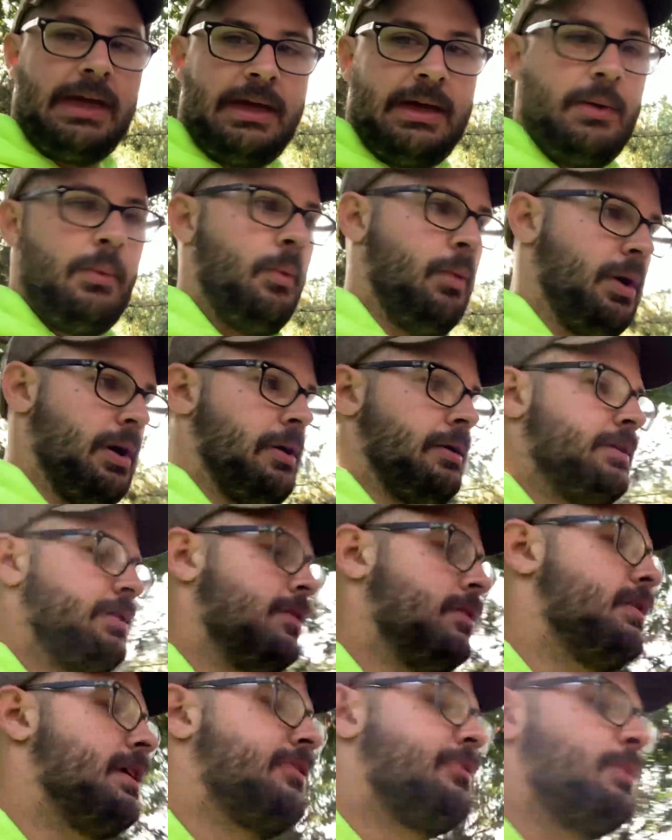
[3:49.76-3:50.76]
it work.
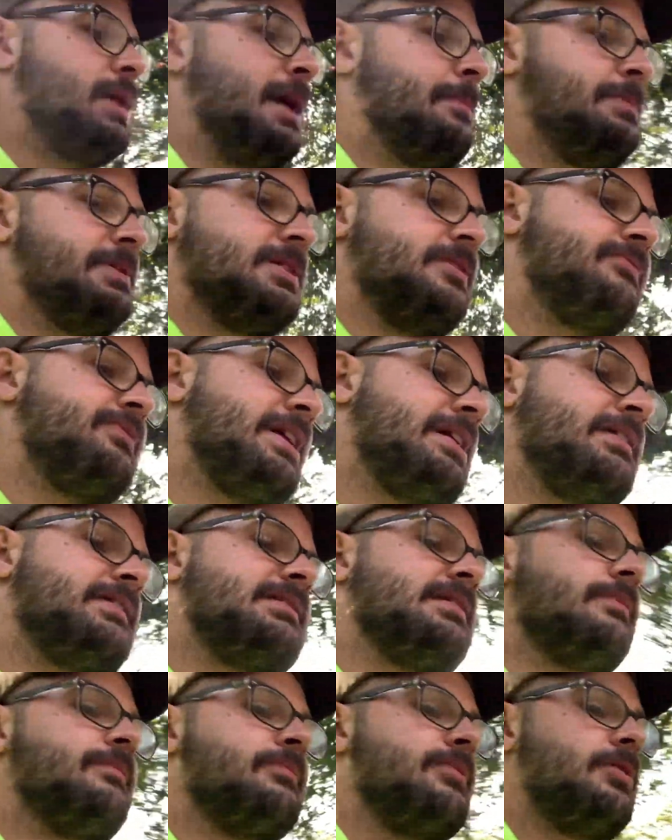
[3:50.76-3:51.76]
That's why I put the Ferris
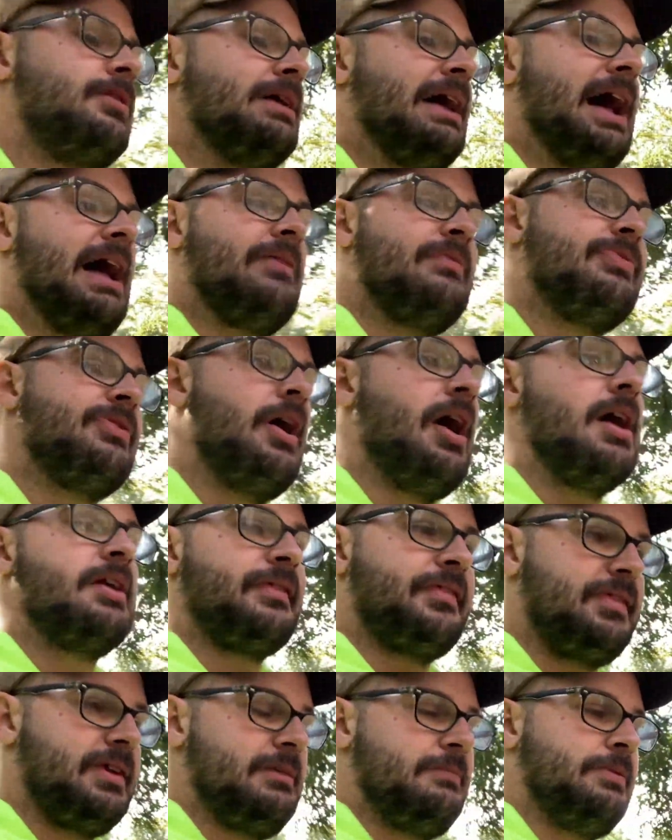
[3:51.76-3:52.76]
up front. I
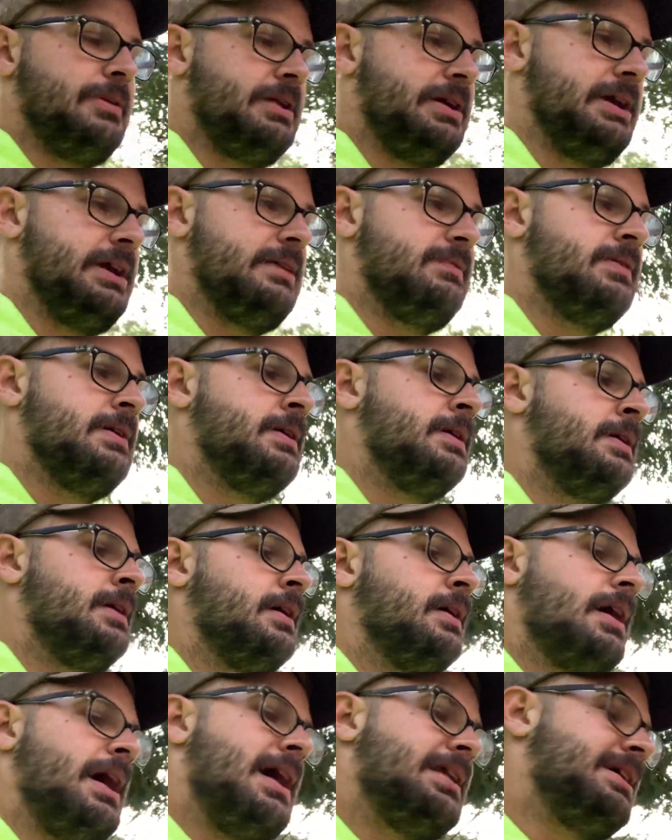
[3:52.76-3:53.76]
honestly believe,
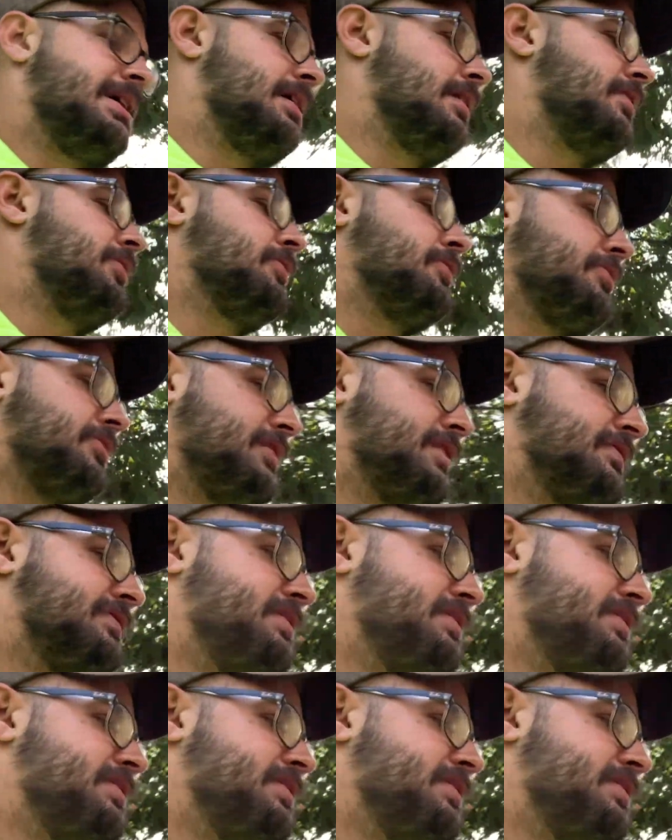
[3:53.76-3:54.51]
I need to look this